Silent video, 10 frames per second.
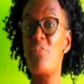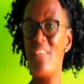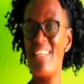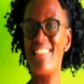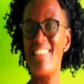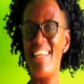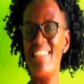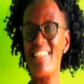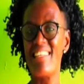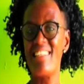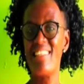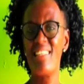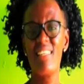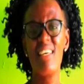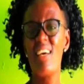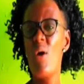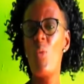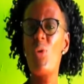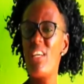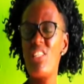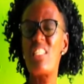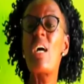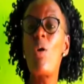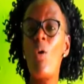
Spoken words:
Filling Station. We are just a